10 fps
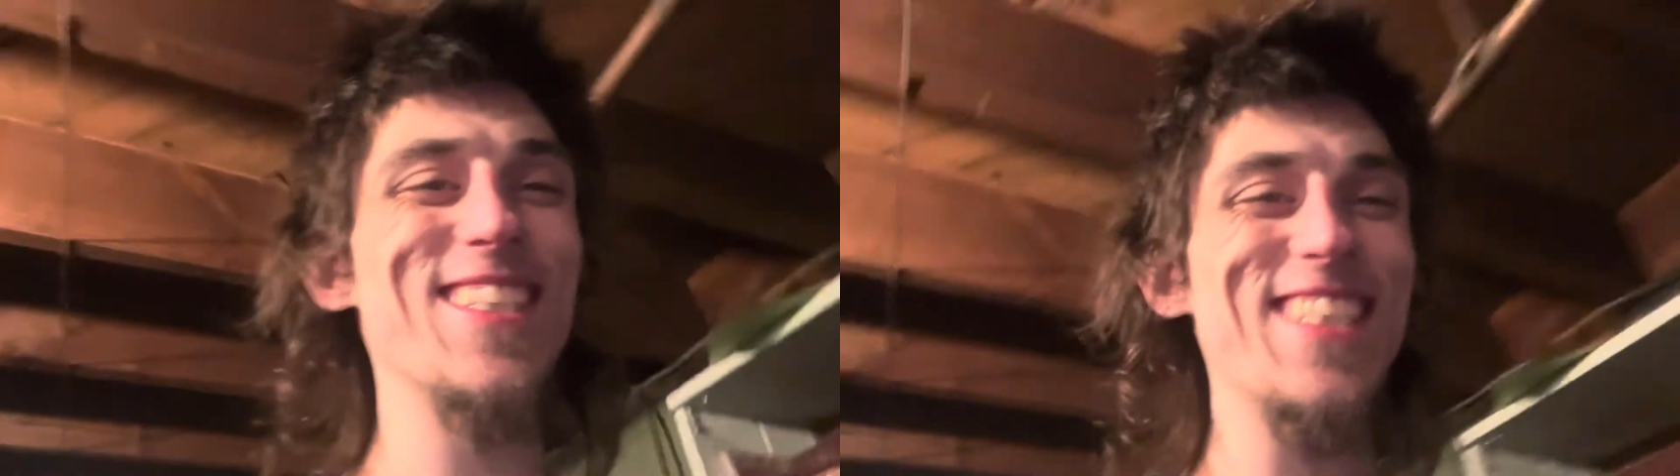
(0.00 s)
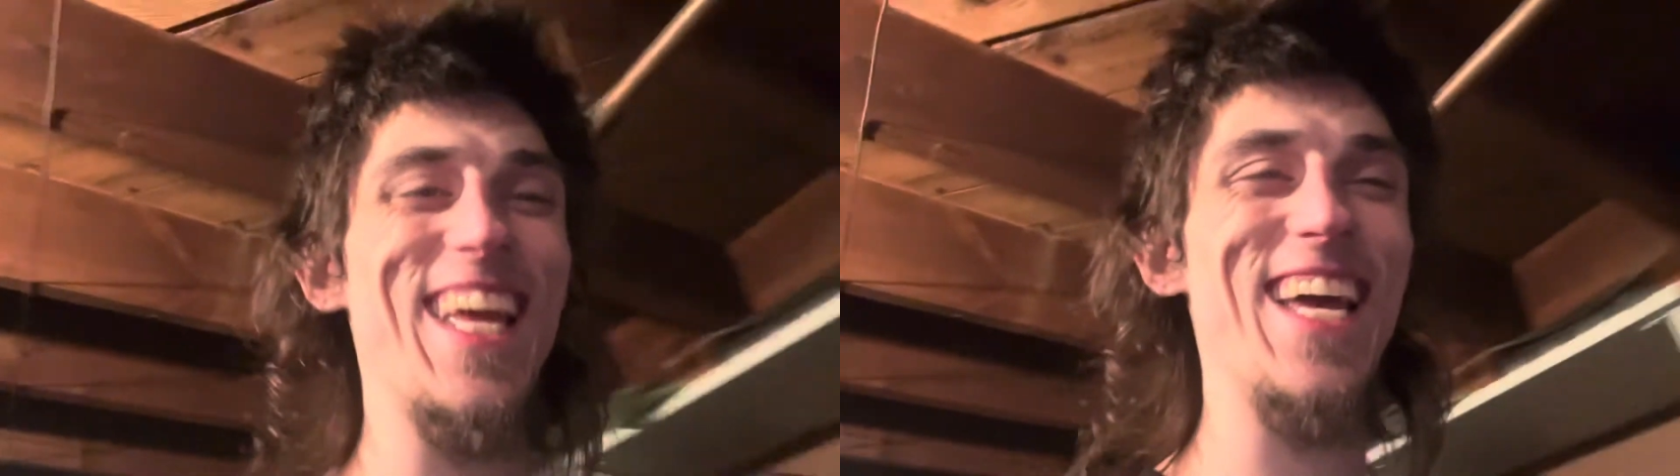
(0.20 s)

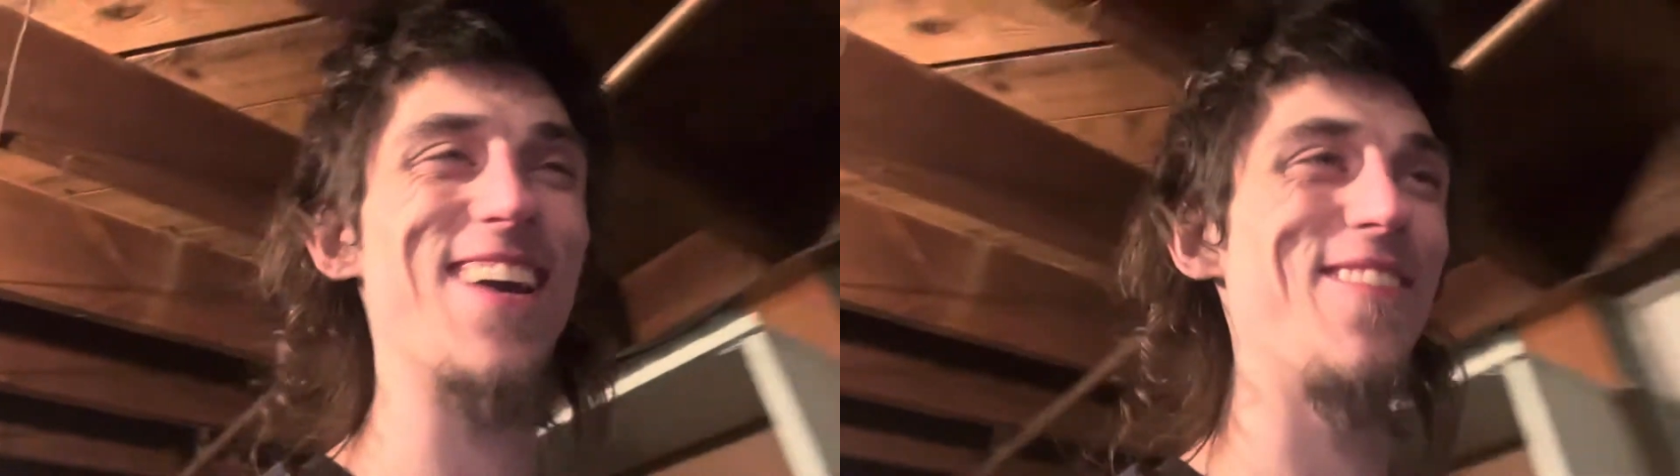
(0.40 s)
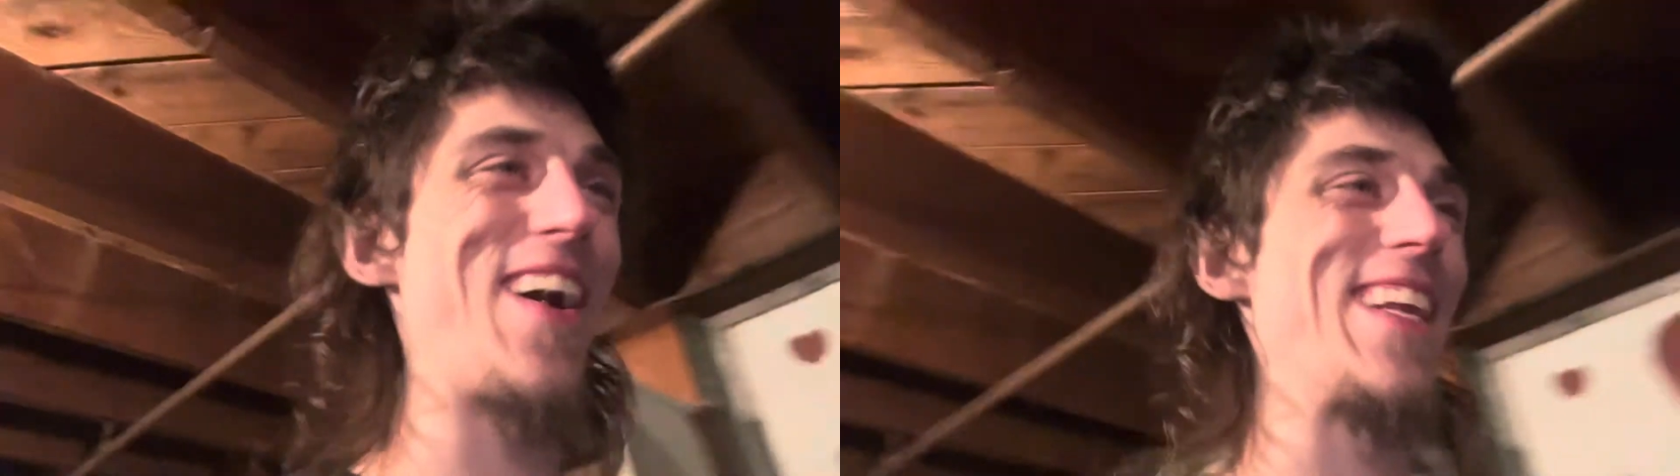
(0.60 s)

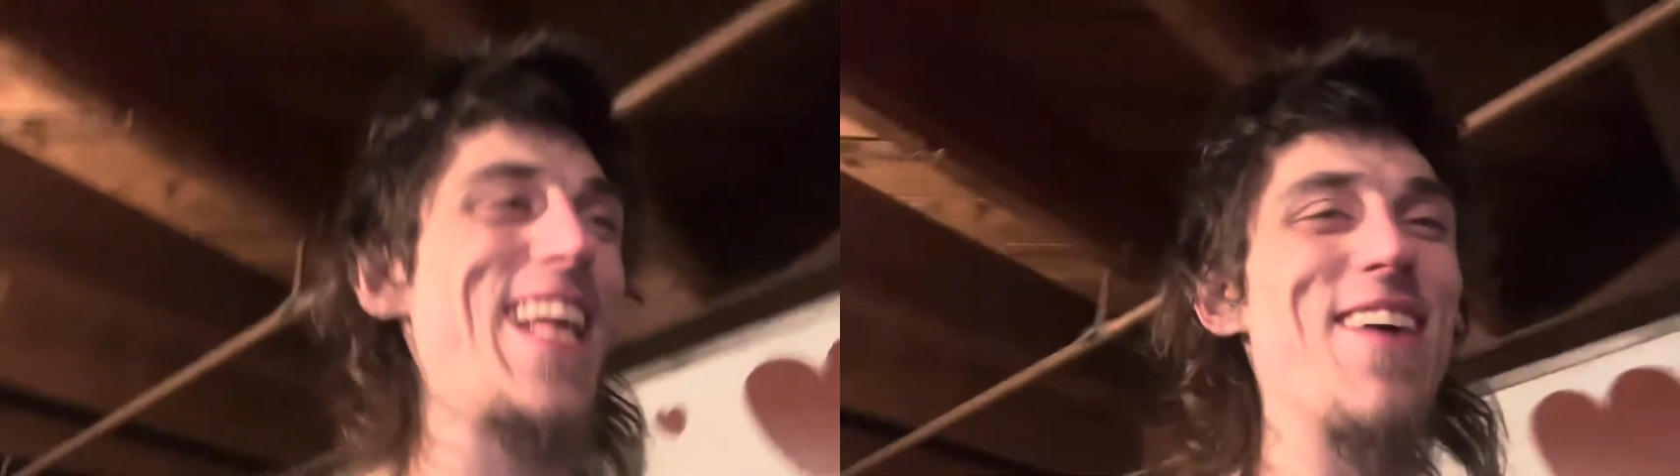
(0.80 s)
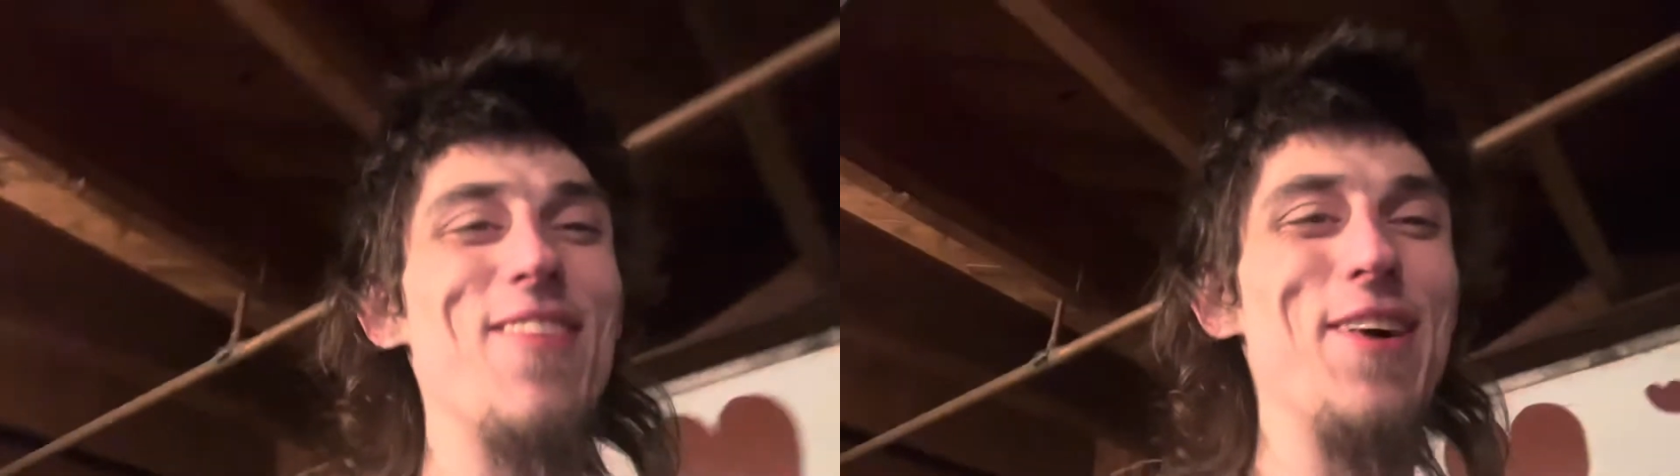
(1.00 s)
saying about
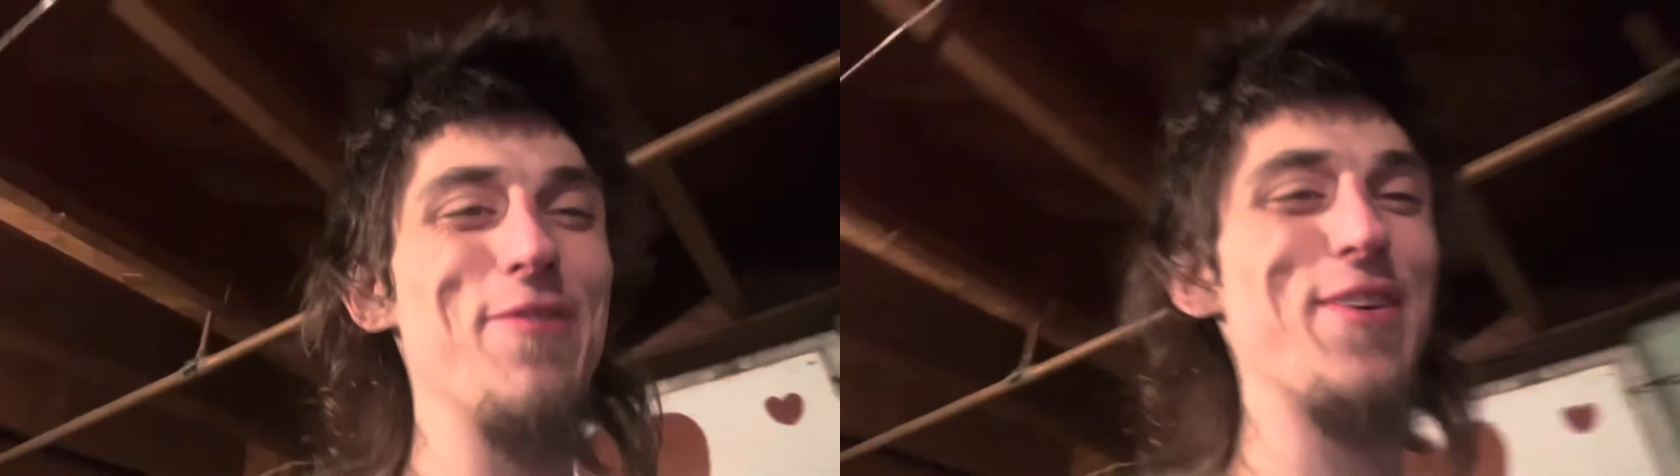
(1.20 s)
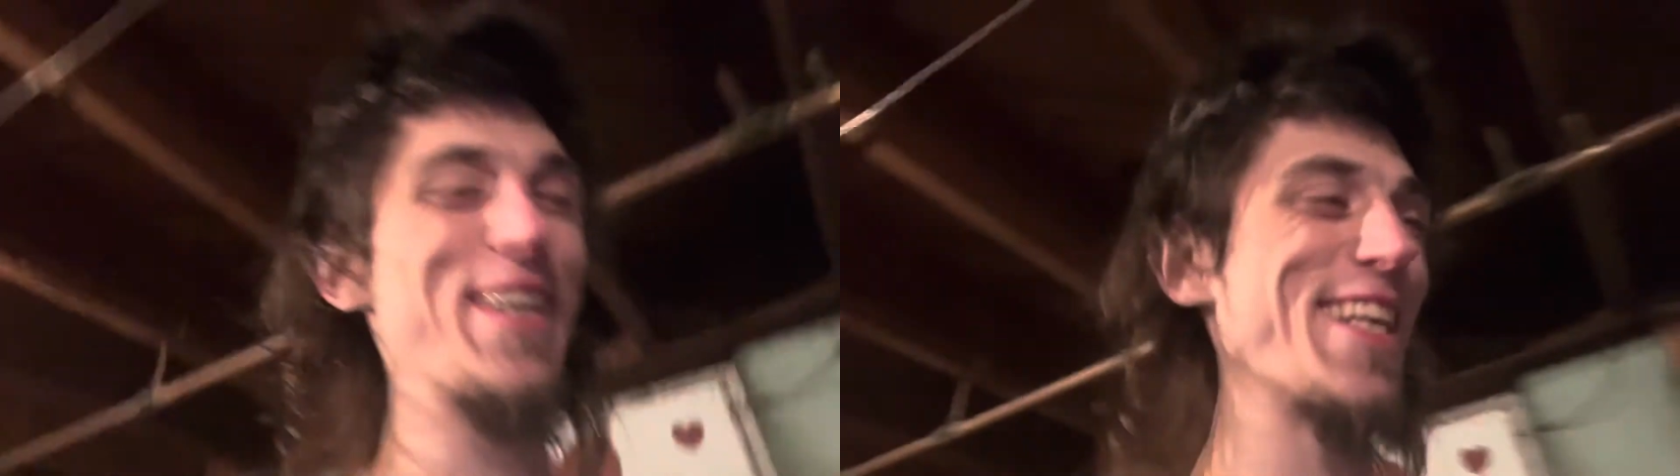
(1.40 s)
that
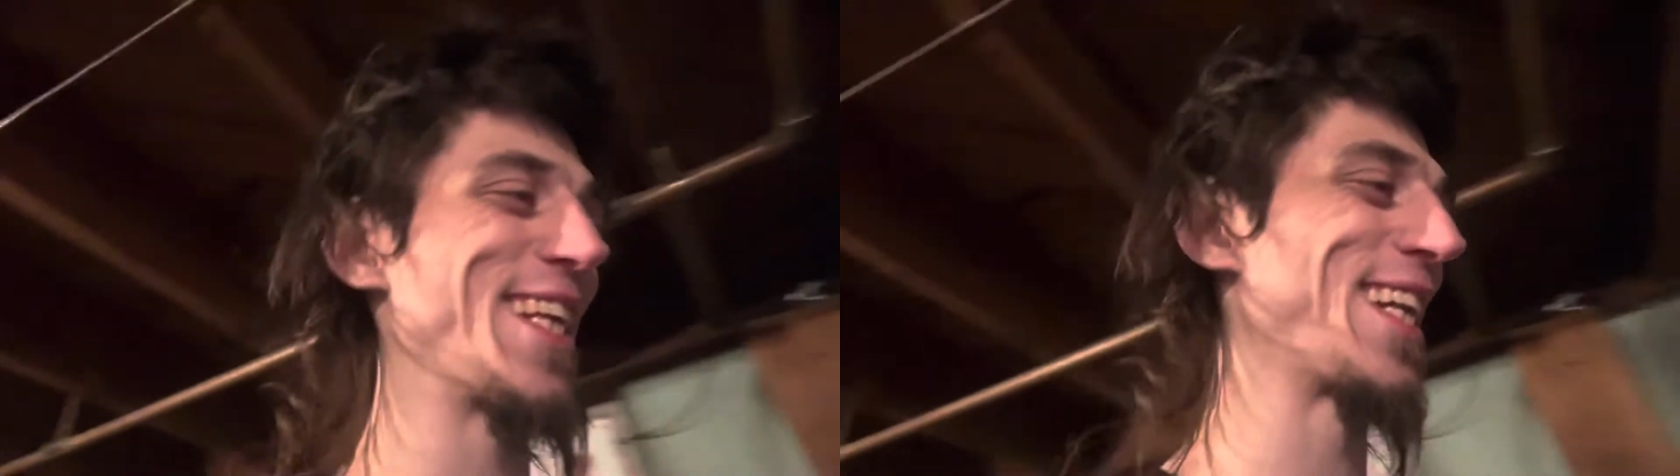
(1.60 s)
motherfucker